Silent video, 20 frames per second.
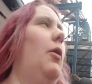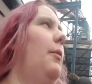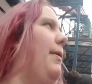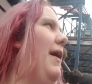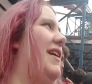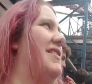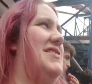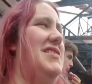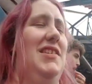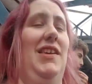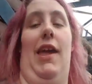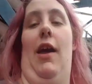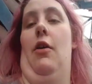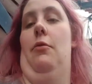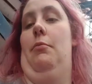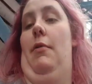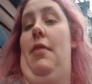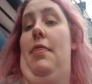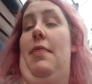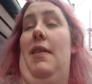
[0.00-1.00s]
now, about
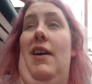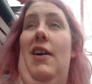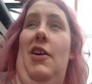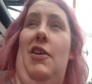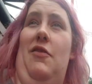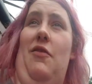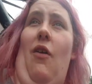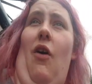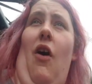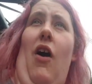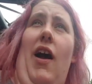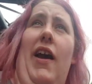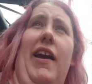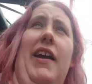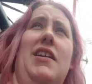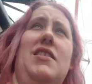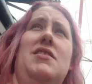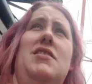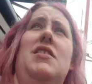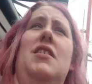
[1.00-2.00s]
to get on my third
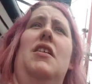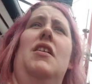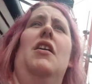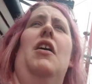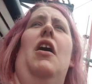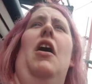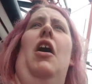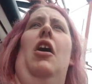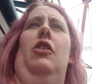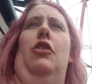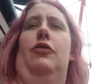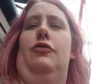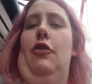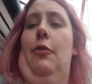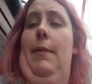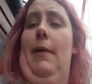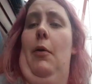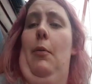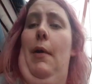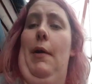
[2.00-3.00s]
ride
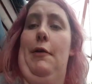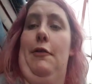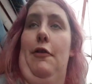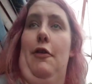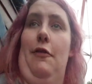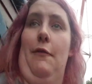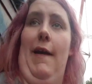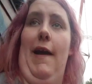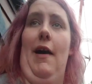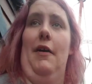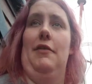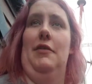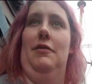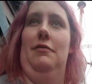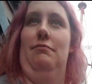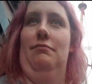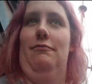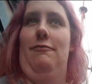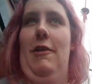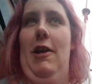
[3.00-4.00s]
after a bit of wandering
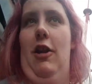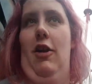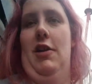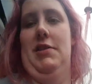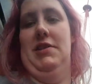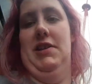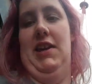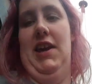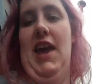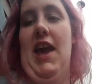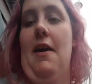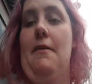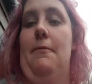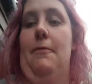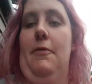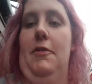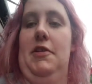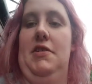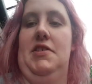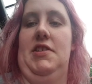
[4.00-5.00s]
around and
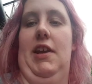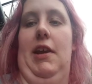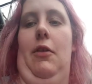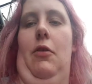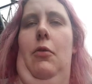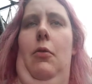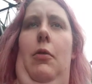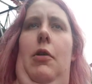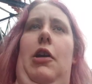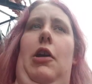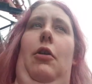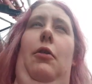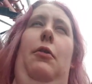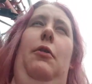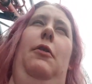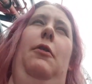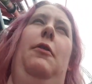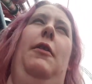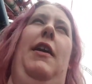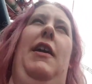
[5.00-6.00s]
realising every single
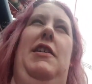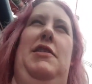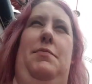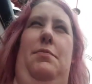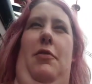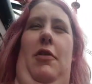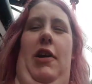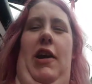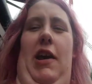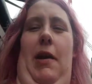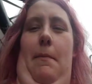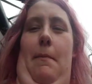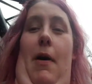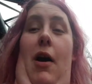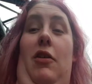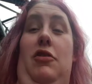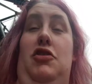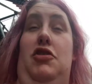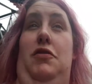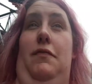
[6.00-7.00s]
queue is
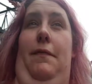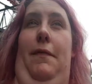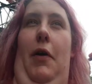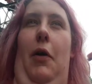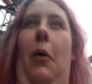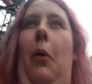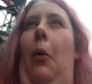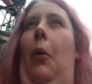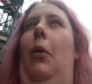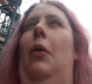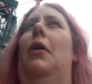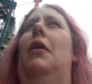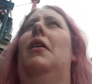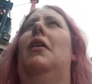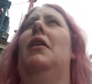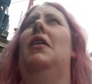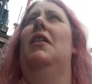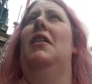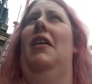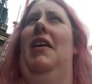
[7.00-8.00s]
pretty much full.
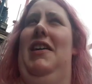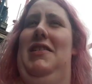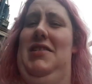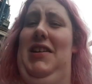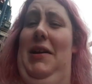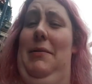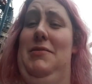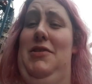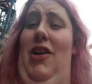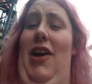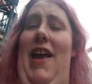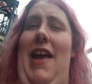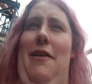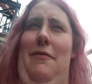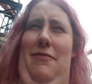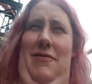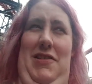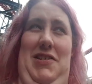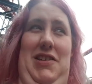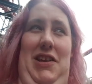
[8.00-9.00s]
It seems
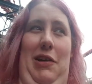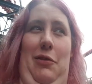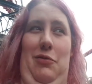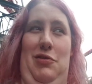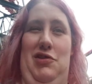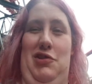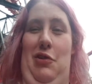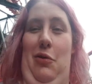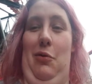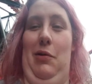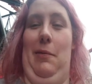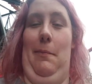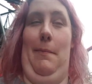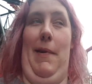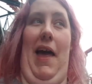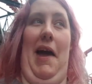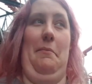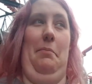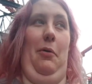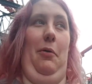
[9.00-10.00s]
like every single
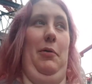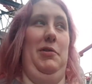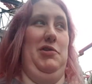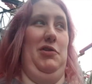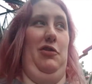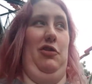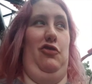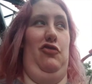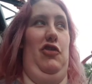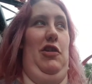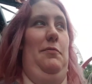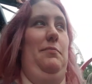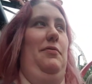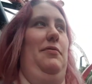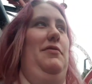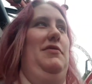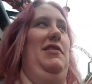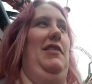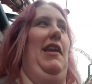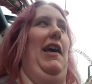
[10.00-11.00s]
school in Blackpool is on
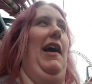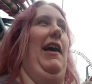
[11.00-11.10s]
a trip